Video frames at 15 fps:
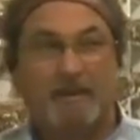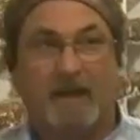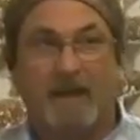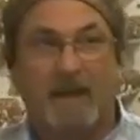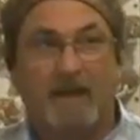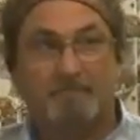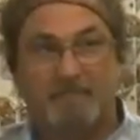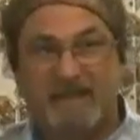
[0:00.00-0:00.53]

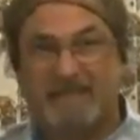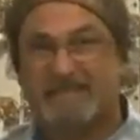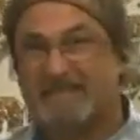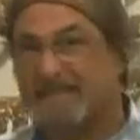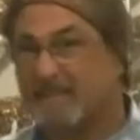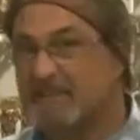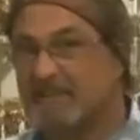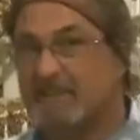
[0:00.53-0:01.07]

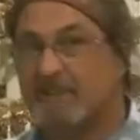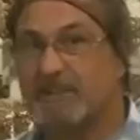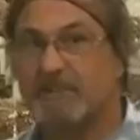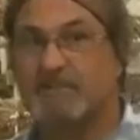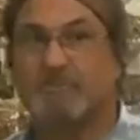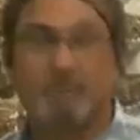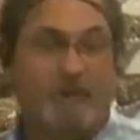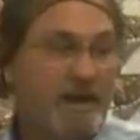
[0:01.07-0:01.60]

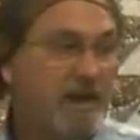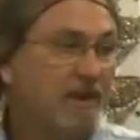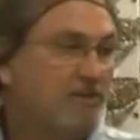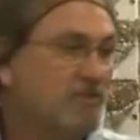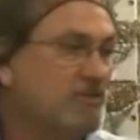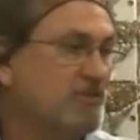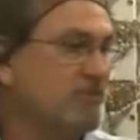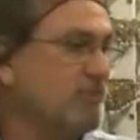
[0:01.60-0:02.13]
mid-60s
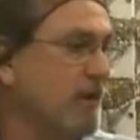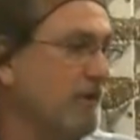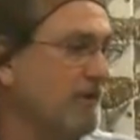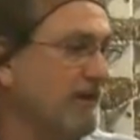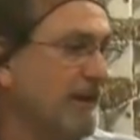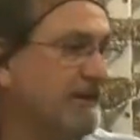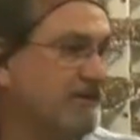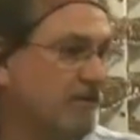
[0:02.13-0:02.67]
range is where
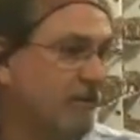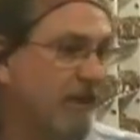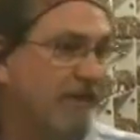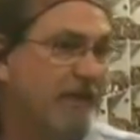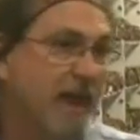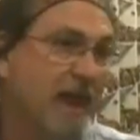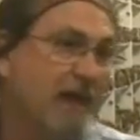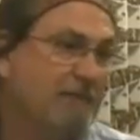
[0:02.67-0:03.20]
we like to
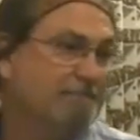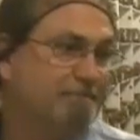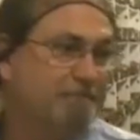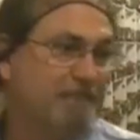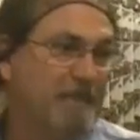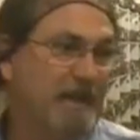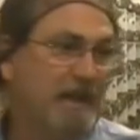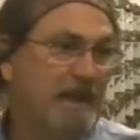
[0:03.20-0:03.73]
run that.
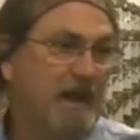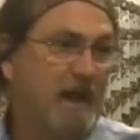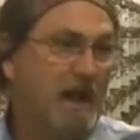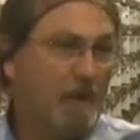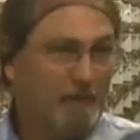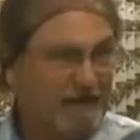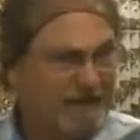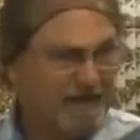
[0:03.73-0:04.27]

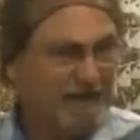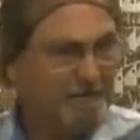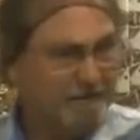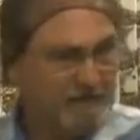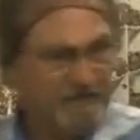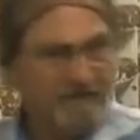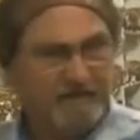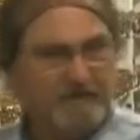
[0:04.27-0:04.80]
We get up
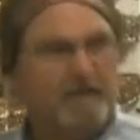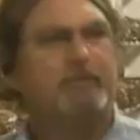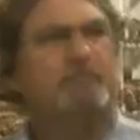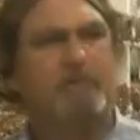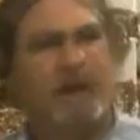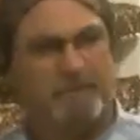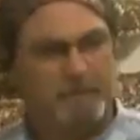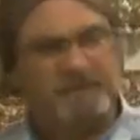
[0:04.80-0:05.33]
into the
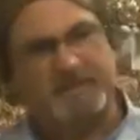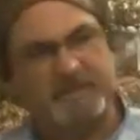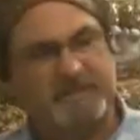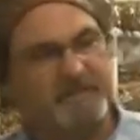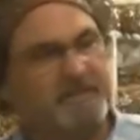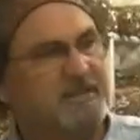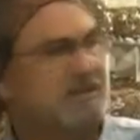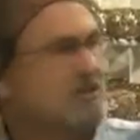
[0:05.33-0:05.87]
upper
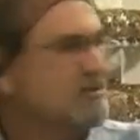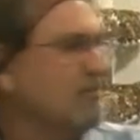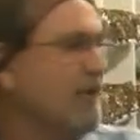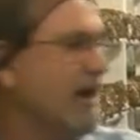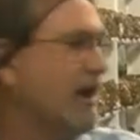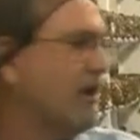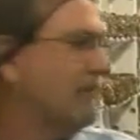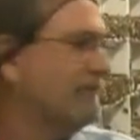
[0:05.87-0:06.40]
60s as
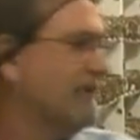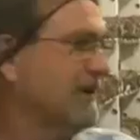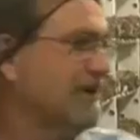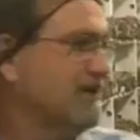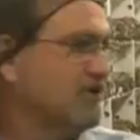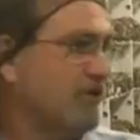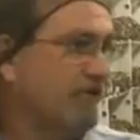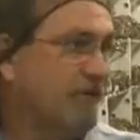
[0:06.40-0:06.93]
well.
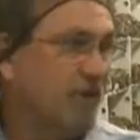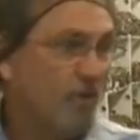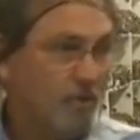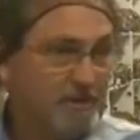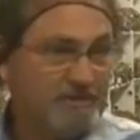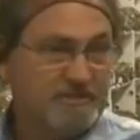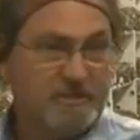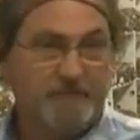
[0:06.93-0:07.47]
So if you're
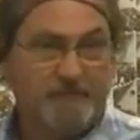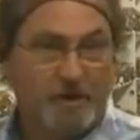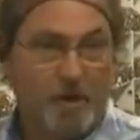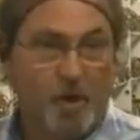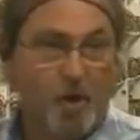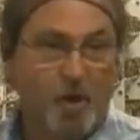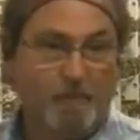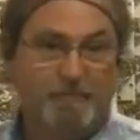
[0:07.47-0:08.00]
growing stuff at
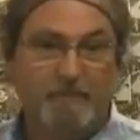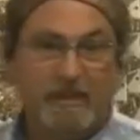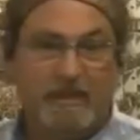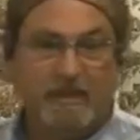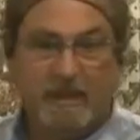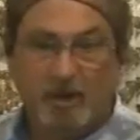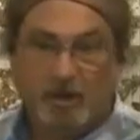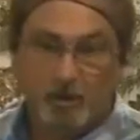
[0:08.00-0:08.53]
home,
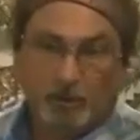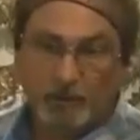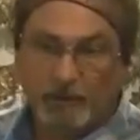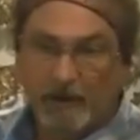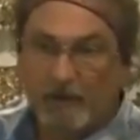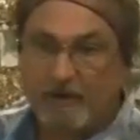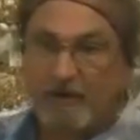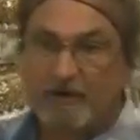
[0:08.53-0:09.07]
a
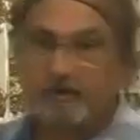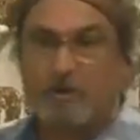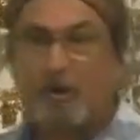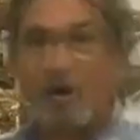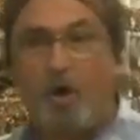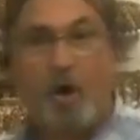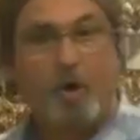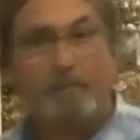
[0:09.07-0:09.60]
cooler area in your
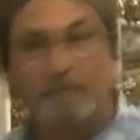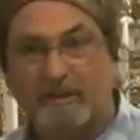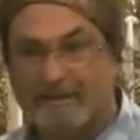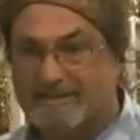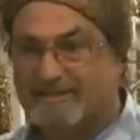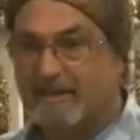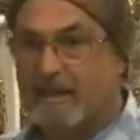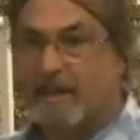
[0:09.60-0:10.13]
home,
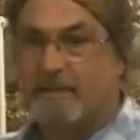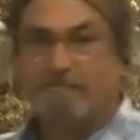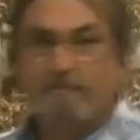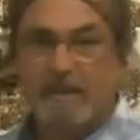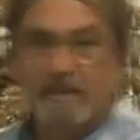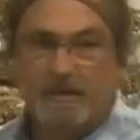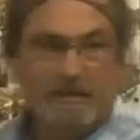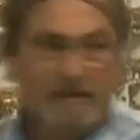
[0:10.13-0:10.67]
let's say
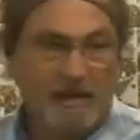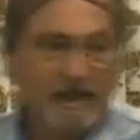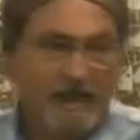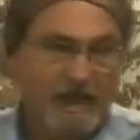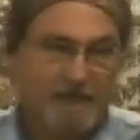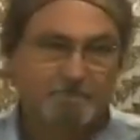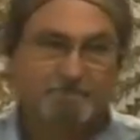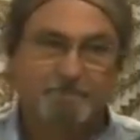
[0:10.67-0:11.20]

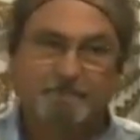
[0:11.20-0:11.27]
by